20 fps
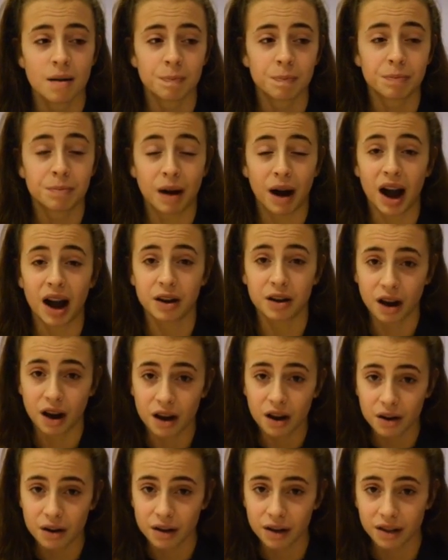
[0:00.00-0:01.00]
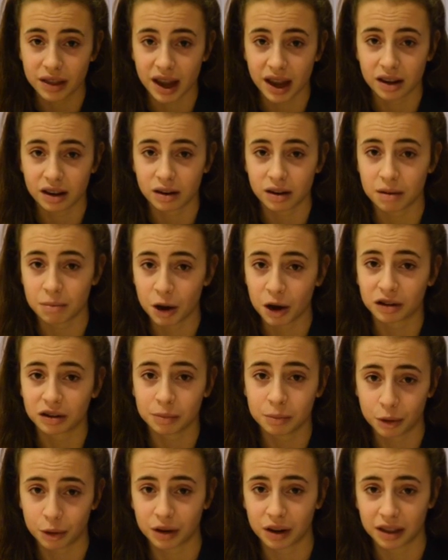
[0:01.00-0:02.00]
But I know that the most
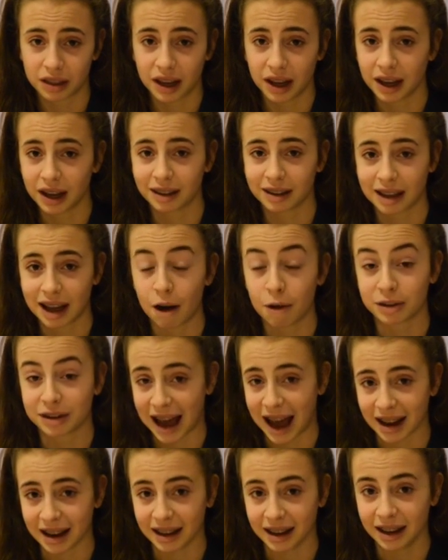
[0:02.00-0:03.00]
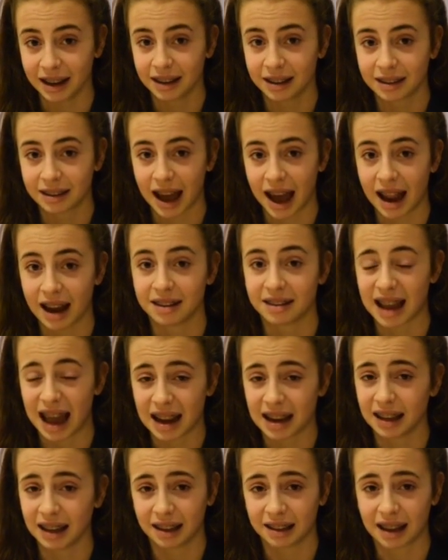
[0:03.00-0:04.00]
important thing is how Danny is, and
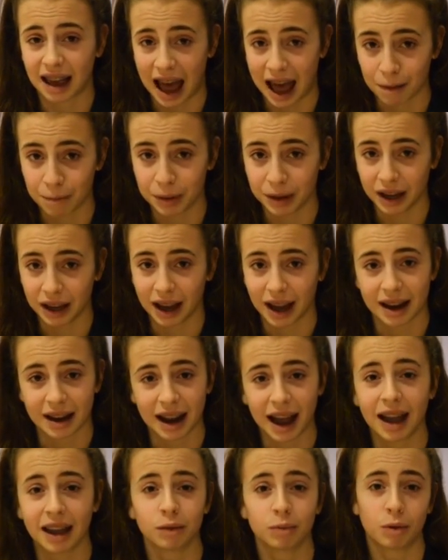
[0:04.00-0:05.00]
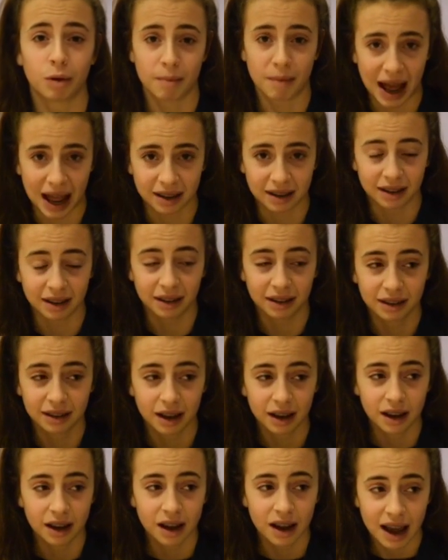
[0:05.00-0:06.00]
Danny is happy, and that is what matters.
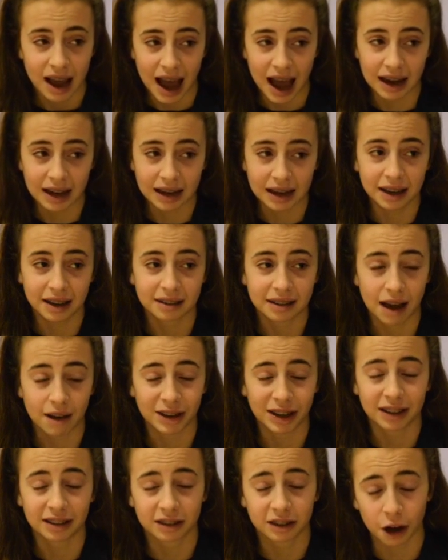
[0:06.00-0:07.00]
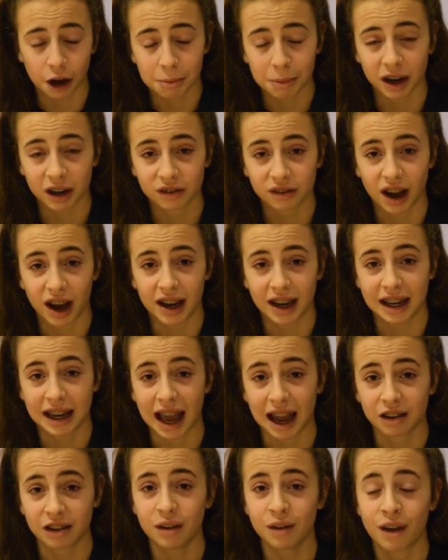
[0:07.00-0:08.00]
And he is having so much fun. He
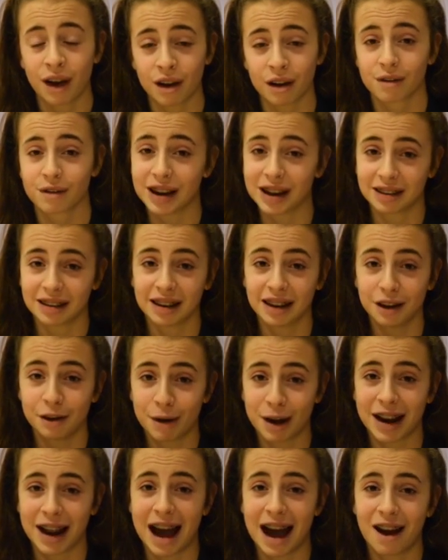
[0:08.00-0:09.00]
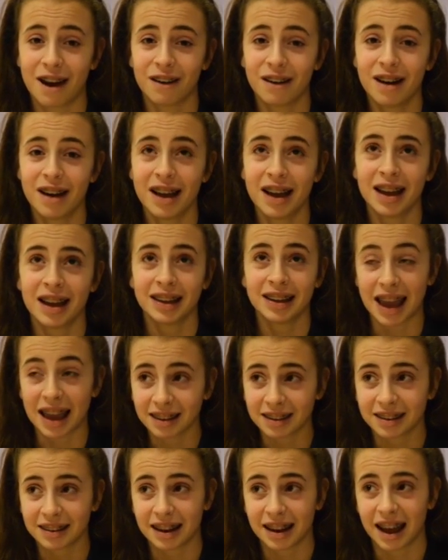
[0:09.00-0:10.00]
actually very recently went out
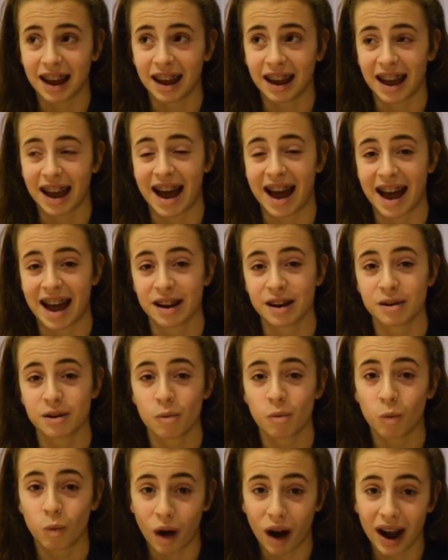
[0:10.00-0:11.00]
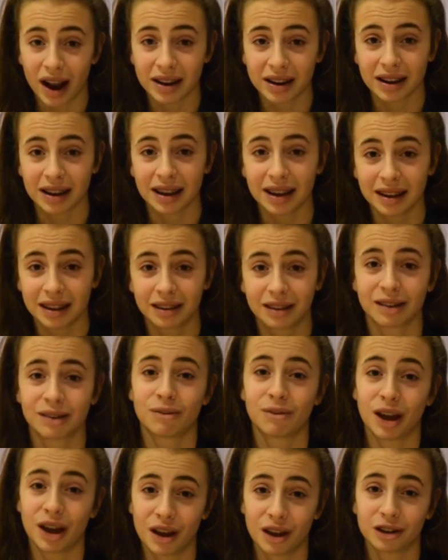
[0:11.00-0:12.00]
yesterday and won his
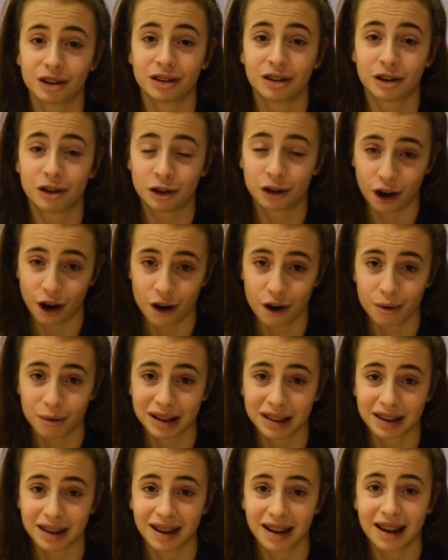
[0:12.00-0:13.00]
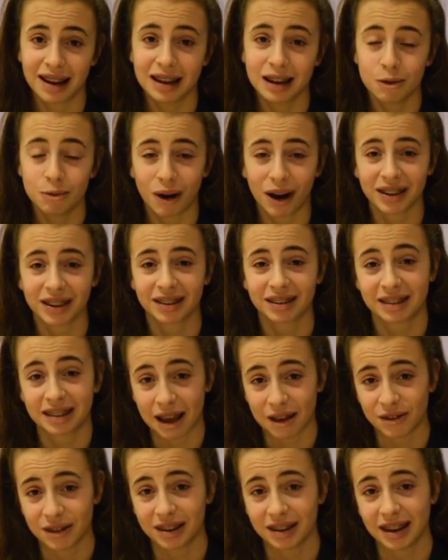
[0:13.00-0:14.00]
first show with her. He won the
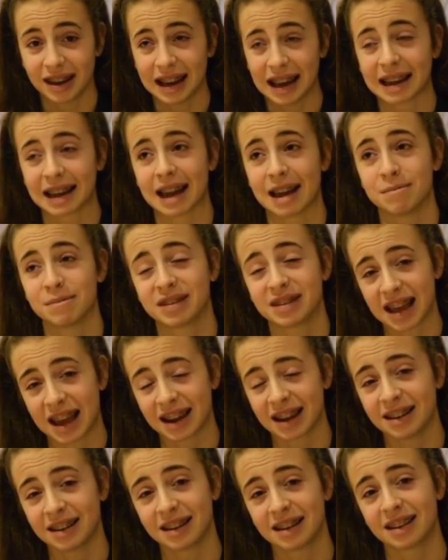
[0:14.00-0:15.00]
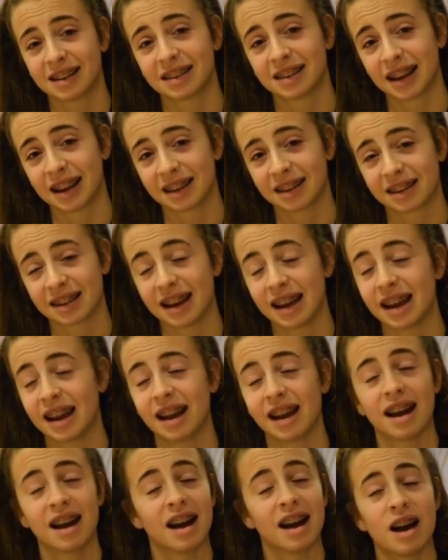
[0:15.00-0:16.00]
70 and came second in the 60
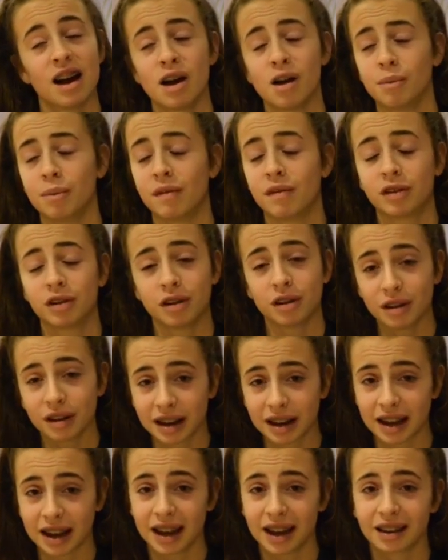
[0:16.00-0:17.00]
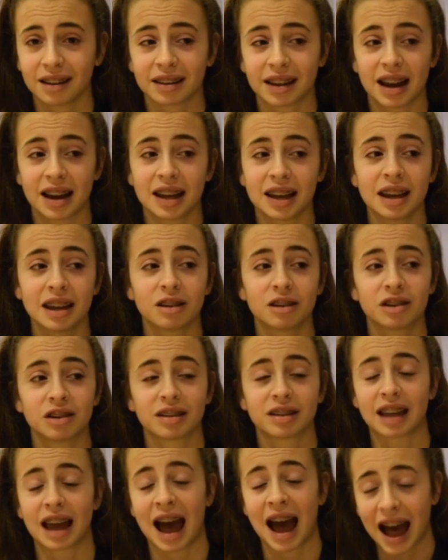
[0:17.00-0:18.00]
with 2 clears, and he is
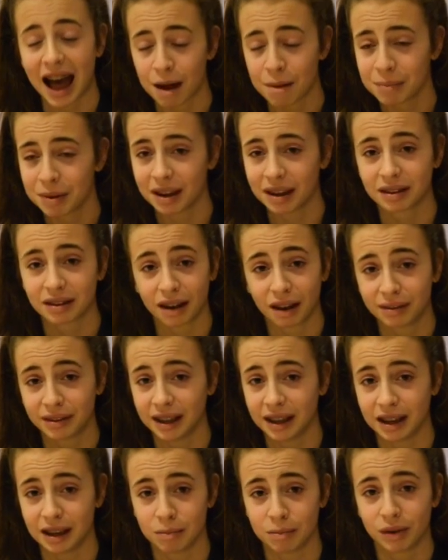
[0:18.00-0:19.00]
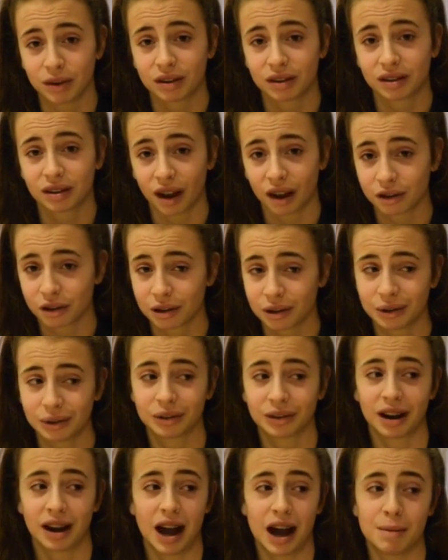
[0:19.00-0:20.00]
just the happiest I've seen him in such a long
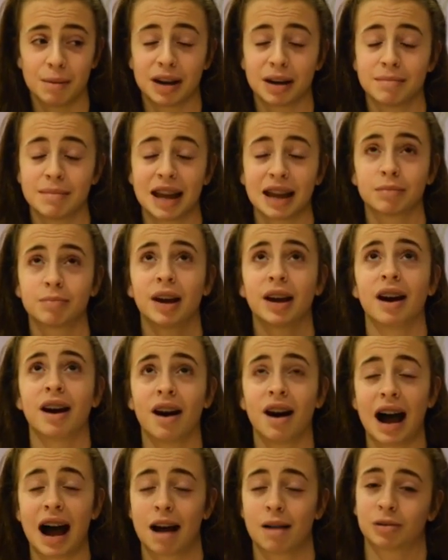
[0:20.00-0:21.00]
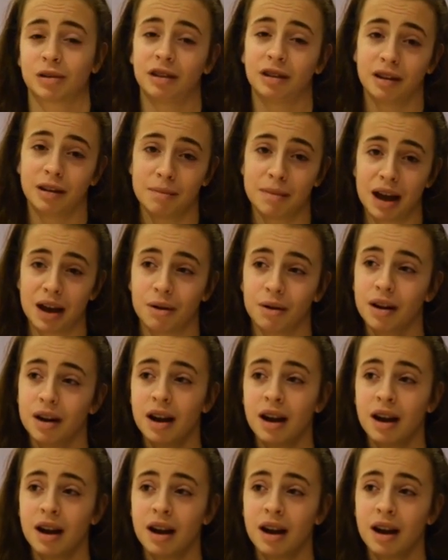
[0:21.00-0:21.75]
time, and it makes my heart absolutely melt.